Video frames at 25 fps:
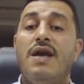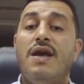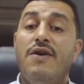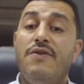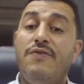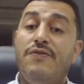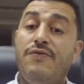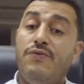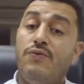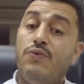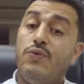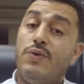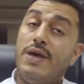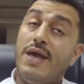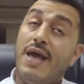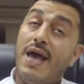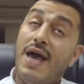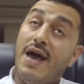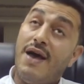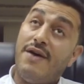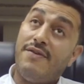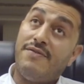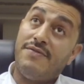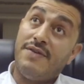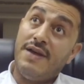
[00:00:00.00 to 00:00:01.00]
If we
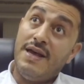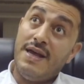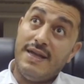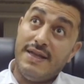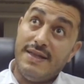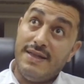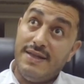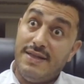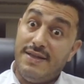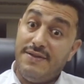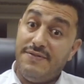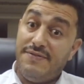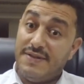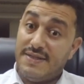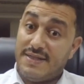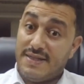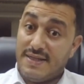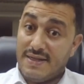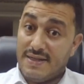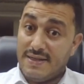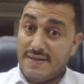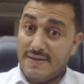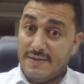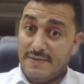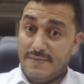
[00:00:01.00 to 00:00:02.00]
have
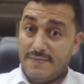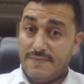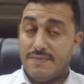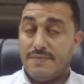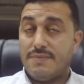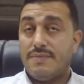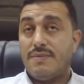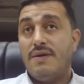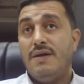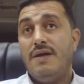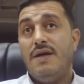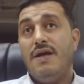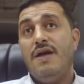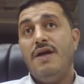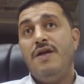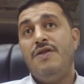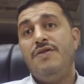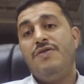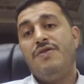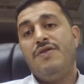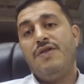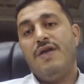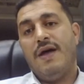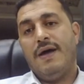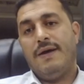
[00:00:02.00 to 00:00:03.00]
deficit
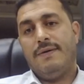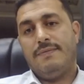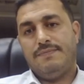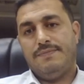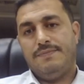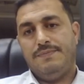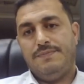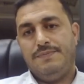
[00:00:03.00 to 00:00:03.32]
in the